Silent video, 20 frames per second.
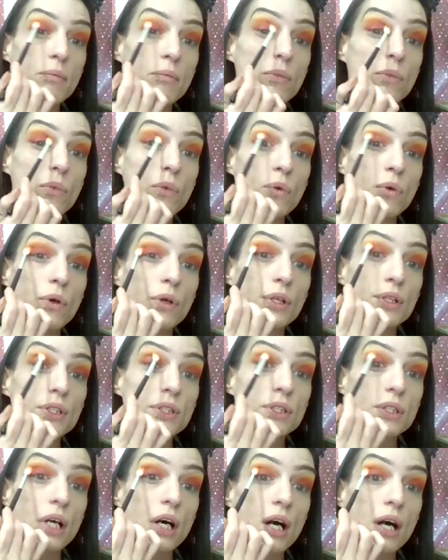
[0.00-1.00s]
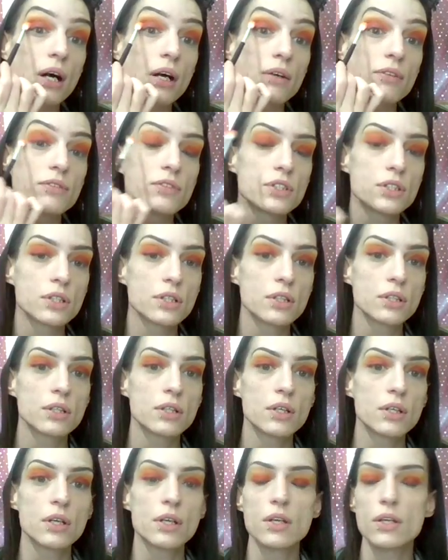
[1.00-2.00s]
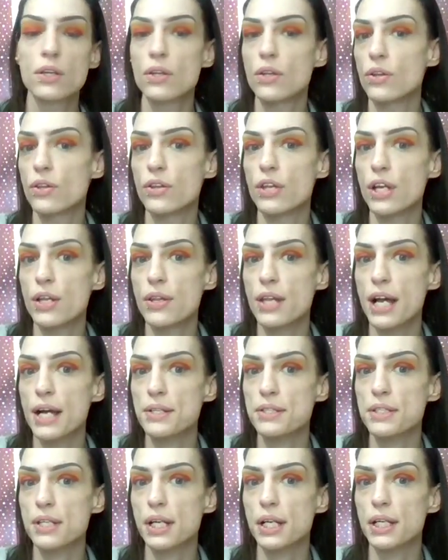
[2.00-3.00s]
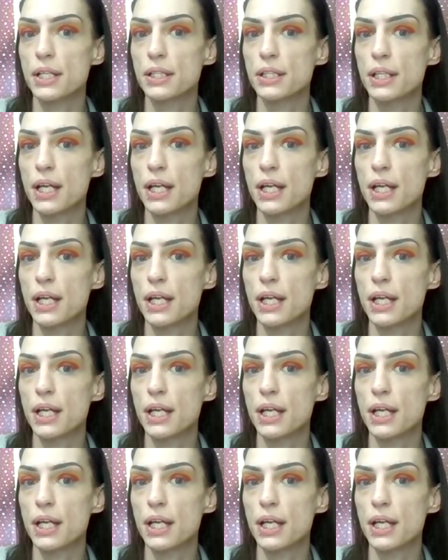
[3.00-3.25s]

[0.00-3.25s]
more soft than that side.